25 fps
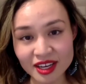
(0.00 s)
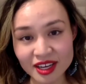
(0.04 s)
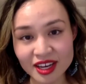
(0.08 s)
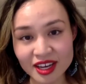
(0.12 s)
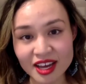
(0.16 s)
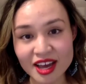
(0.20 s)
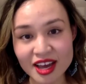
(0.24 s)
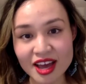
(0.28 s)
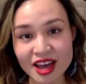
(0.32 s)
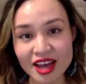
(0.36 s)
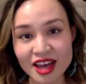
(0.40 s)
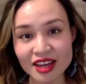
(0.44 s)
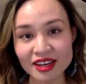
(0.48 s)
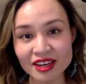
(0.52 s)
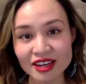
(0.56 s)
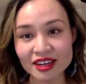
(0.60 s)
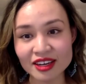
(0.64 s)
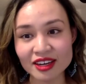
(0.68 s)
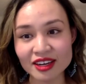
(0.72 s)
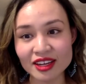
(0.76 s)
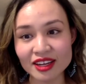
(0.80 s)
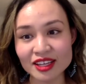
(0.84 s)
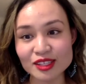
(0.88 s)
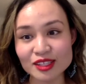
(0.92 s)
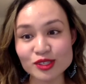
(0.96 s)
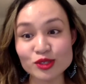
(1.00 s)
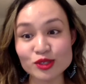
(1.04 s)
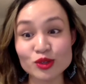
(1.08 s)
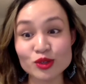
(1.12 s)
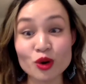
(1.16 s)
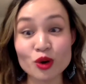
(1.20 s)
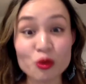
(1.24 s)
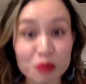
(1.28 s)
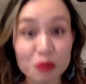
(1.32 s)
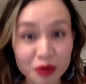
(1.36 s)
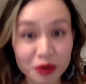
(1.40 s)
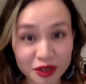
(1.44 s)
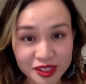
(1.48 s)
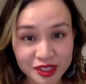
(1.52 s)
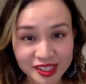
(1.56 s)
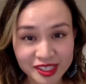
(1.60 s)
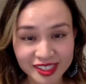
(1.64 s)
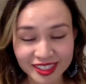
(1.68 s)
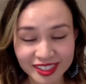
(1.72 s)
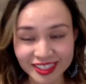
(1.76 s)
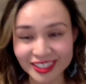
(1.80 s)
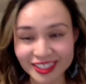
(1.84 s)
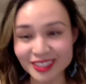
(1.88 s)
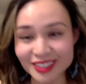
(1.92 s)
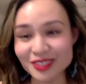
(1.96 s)
And it's so
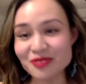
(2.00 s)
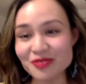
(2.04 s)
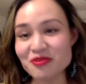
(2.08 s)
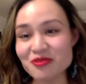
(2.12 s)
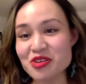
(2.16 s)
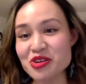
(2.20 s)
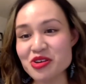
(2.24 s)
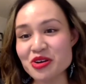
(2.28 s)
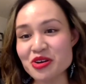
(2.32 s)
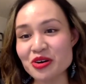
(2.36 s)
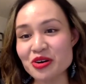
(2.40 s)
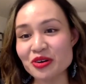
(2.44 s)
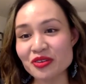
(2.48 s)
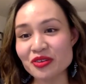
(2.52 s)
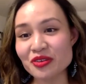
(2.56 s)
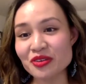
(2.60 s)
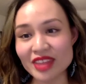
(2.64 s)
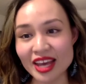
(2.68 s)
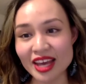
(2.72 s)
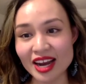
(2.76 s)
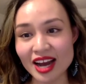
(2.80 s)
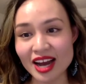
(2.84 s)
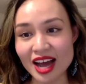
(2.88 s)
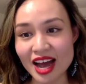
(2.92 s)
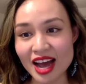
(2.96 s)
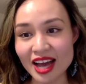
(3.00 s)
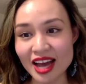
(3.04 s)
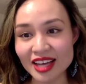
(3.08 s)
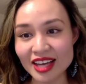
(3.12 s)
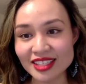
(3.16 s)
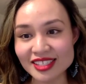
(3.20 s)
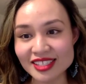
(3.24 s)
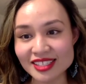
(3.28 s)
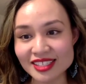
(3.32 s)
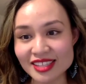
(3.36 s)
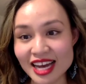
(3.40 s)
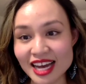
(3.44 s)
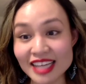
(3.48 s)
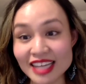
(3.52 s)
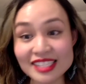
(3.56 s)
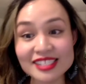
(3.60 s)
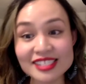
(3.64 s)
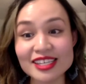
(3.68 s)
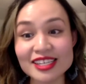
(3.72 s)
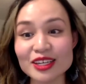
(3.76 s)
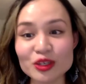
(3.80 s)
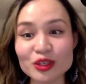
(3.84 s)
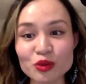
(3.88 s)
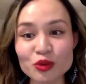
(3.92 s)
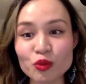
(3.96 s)
personal, you know, that I
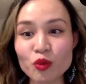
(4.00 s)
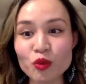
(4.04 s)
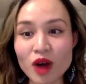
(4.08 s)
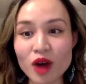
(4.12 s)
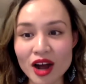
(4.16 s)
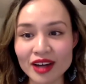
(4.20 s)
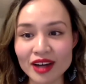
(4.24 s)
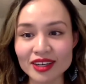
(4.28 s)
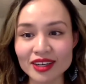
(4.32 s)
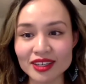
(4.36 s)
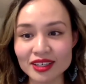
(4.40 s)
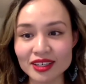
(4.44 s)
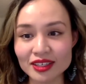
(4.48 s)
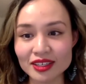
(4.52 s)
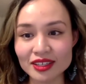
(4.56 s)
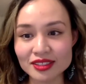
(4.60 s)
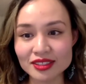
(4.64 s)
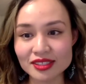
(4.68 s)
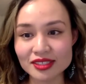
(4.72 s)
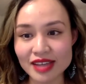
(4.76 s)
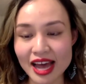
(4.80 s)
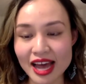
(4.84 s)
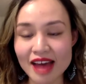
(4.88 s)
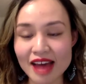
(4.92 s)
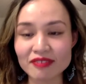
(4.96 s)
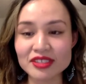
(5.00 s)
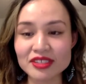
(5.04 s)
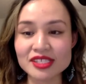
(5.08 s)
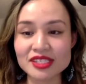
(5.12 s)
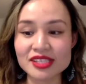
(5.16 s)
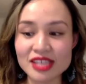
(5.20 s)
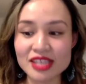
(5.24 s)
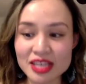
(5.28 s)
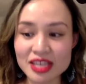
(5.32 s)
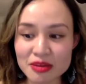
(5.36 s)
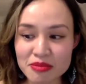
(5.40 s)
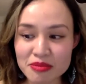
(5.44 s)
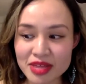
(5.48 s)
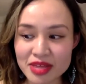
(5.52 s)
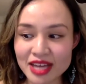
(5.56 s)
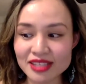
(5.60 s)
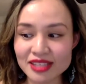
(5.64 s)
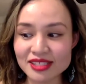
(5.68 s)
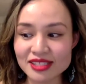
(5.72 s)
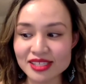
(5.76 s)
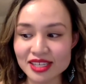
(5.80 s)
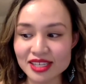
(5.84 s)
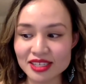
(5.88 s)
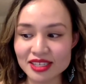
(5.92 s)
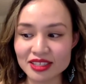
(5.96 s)
didn't want to have a team
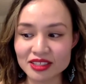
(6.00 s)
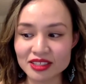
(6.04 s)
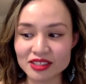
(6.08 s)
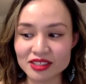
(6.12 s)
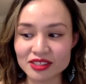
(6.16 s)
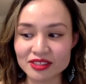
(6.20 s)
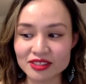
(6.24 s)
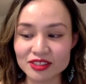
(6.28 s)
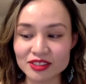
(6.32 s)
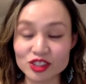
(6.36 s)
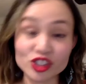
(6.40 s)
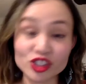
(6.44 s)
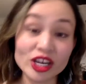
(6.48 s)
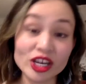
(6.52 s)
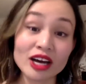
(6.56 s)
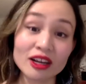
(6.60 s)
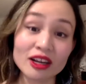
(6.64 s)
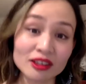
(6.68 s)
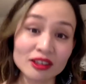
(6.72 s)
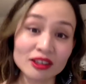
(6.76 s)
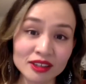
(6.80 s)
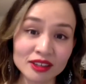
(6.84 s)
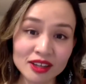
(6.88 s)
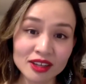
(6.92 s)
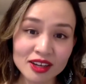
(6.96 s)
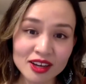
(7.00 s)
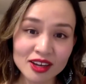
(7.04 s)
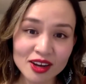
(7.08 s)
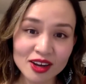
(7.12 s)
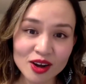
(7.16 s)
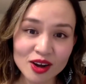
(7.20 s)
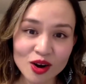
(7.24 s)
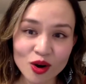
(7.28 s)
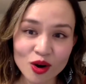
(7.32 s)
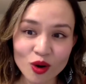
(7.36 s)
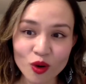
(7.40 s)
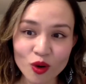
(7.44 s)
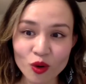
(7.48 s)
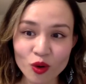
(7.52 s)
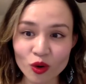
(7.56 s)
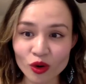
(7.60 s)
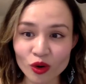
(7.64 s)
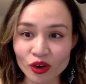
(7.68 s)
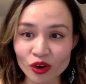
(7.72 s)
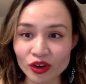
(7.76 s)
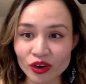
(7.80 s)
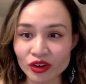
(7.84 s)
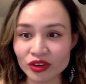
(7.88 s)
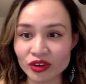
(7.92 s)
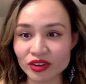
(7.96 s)
that didn't gel
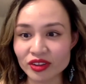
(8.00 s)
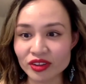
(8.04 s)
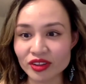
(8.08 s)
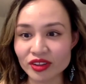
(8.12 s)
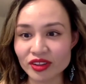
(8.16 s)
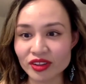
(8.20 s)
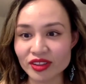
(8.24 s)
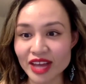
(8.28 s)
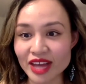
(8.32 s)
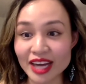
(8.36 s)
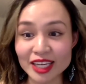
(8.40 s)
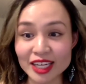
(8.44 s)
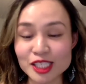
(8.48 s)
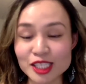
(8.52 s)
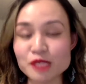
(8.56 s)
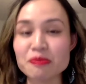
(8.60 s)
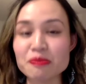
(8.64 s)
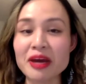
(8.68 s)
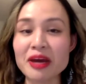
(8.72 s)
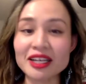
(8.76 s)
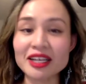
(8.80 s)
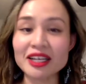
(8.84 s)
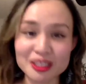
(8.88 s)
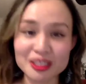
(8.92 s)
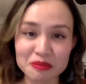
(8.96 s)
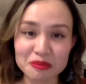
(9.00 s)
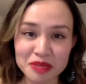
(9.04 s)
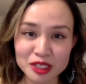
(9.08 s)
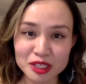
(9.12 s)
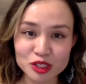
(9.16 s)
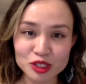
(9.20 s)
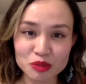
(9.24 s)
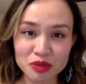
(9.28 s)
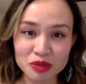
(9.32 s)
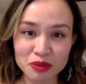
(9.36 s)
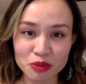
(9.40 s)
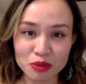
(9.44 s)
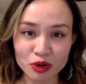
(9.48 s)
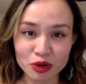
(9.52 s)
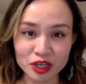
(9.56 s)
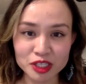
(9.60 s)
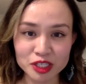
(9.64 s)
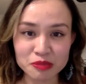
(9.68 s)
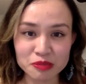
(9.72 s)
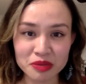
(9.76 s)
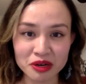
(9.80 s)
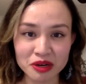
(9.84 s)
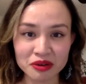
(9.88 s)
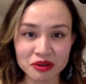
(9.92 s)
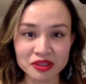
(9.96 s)
or that expected me to be more
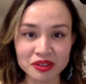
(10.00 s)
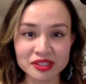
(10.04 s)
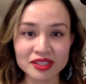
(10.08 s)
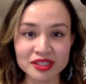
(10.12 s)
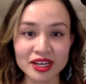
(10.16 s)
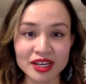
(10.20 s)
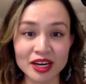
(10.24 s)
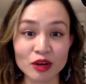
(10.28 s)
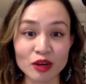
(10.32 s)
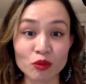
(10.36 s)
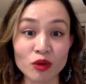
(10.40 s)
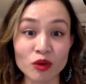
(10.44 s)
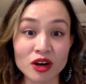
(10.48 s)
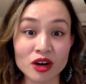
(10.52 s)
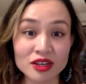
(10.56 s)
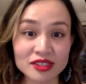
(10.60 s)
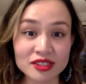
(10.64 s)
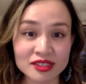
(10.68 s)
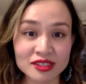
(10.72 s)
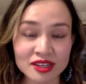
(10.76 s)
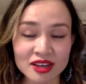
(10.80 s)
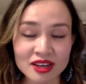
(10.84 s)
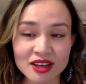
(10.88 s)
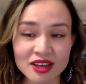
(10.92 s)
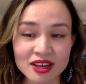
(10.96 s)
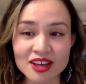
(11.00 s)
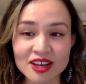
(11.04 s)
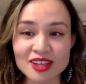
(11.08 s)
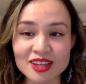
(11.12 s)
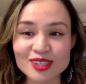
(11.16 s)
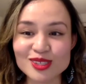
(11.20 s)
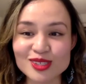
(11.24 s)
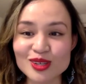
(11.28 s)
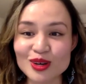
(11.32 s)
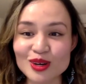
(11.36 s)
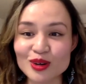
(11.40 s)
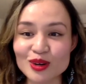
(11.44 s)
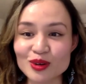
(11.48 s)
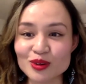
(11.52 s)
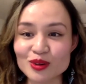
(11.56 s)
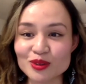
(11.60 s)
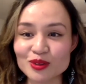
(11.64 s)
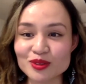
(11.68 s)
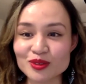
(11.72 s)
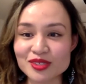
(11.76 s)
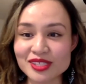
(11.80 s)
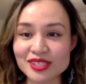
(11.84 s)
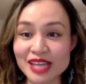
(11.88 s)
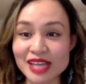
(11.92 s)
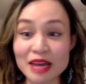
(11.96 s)
experienced than I was. So
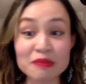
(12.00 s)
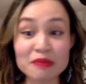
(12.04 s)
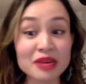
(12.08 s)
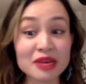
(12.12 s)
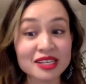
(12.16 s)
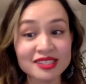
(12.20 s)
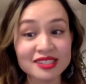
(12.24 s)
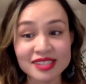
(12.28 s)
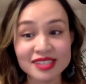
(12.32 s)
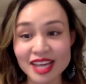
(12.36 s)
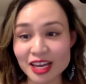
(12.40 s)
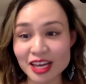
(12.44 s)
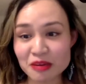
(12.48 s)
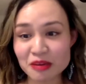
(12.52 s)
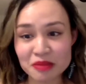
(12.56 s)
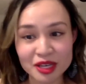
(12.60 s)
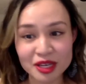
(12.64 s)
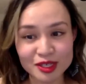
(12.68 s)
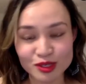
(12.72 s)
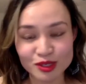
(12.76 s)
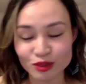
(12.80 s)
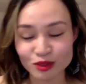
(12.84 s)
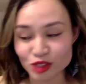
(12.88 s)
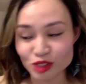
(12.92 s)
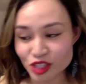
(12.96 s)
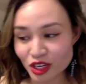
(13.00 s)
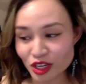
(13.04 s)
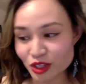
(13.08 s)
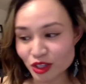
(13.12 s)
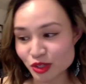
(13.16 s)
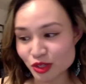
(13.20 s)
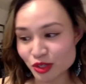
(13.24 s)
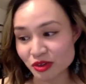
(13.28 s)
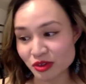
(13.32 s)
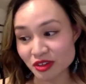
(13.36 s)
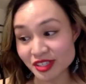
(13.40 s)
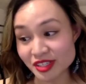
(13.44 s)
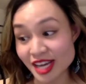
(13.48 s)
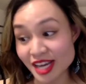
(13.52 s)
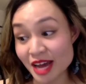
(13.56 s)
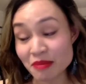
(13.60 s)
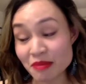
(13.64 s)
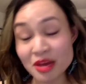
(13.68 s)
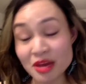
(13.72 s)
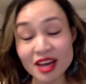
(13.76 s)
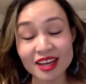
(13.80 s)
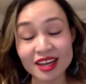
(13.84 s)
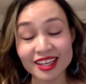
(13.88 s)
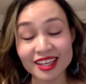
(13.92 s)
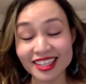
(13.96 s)
same as Zane being so generous with her time,
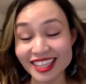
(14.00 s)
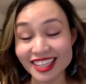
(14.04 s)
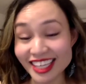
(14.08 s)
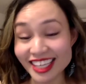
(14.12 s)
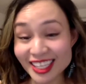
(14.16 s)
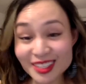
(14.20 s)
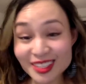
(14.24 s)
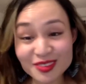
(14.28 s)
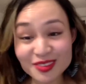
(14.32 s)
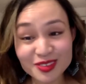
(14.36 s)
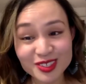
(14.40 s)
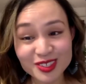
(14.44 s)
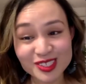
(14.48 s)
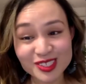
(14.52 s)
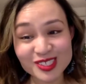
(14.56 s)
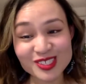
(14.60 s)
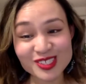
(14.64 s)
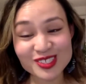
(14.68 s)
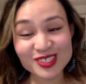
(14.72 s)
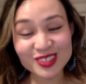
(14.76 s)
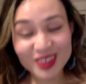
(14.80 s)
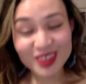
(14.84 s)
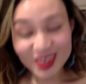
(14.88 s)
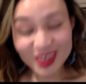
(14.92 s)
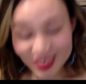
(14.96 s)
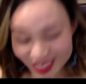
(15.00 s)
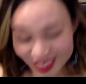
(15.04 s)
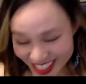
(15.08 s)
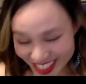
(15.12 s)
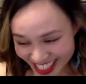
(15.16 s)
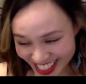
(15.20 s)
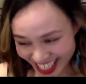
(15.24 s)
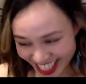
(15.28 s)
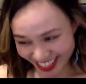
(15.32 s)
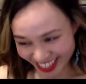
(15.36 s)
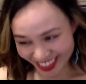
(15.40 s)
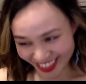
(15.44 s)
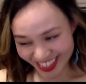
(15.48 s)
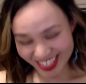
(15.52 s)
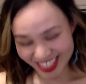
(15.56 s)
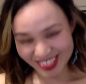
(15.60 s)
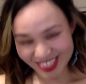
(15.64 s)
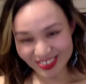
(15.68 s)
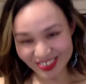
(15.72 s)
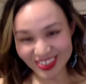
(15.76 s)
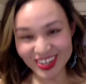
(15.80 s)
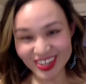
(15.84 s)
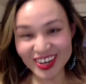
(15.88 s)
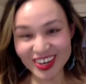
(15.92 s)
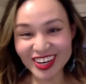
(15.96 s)
Yin was so generous
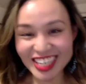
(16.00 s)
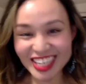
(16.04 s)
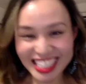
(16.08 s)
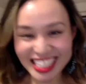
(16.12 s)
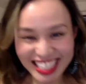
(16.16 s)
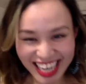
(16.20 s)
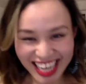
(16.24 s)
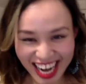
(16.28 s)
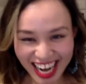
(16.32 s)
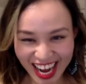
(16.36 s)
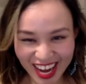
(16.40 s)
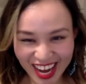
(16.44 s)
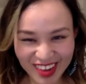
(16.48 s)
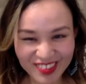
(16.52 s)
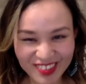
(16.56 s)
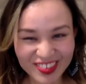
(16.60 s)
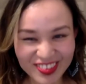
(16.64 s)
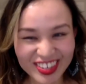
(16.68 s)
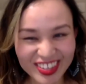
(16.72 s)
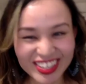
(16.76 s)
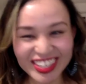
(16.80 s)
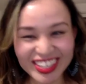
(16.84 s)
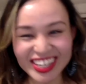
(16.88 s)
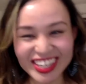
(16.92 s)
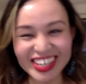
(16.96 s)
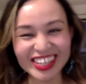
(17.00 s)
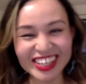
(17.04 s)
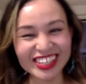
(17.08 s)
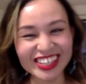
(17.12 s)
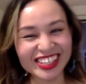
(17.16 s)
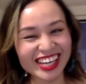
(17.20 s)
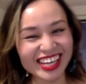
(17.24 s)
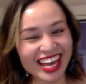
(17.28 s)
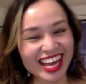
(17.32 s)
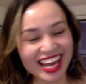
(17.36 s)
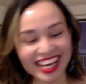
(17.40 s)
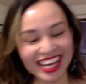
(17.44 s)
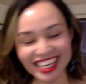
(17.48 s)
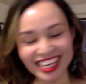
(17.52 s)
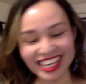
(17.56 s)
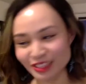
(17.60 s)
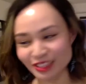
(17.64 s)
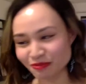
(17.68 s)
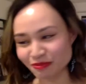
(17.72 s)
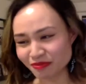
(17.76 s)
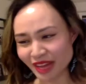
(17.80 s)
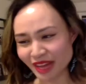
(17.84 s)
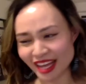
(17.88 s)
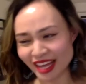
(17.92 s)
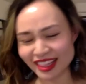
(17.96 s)
with her time, you know, and
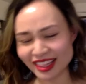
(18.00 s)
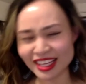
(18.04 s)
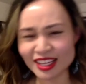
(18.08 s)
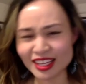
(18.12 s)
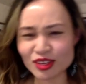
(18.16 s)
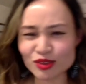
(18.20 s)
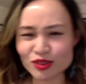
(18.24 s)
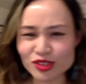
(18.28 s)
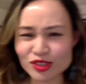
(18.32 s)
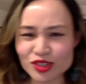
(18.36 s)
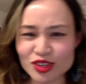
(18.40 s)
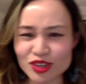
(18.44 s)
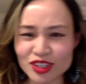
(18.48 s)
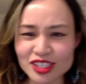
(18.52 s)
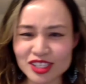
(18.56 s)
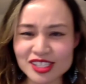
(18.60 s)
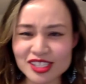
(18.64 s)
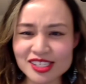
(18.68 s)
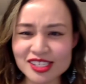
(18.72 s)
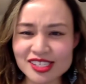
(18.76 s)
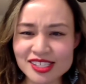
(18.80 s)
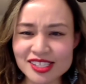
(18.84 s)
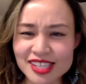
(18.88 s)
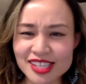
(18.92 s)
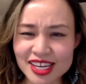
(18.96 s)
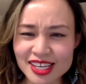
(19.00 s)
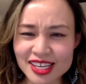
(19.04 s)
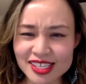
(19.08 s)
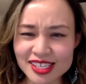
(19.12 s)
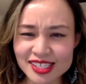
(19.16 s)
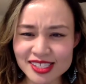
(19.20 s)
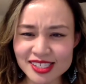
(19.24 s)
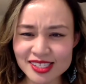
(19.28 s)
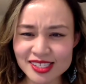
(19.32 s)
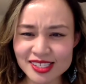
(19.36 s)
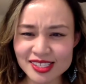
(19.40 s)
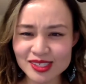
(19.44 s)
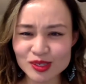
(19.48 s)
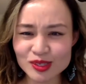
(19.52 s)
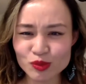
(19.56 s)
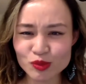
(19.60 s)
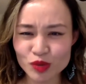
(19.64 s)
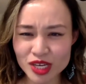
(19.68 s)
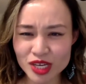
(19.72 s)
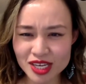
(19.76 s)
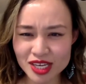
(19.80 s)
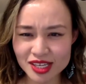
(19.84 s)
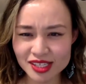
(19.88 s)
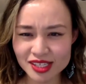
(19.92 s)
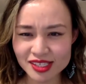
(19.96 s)
I think you took 6
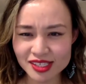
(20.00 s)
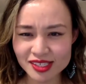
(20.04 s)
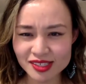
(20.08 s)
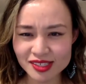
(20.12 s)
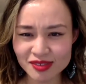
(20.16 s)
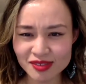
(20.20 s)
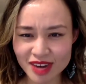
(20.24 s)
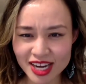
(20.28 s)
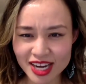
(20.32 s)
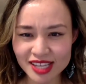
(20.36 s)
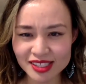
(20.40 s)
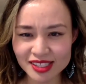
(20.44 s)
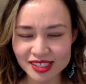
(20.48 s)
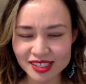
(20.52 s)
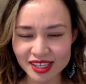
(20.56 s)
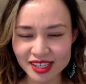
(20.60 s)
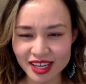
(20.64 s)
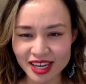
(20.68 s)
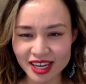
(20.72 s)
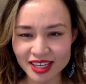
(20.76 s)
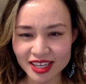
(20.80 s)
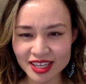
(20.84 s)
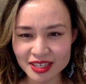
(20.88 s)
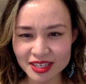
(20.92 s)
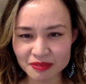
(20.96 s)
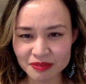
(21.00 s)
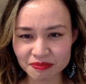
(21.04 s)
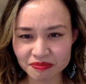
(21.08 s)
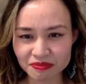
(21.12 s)
weeks, right, to cut it?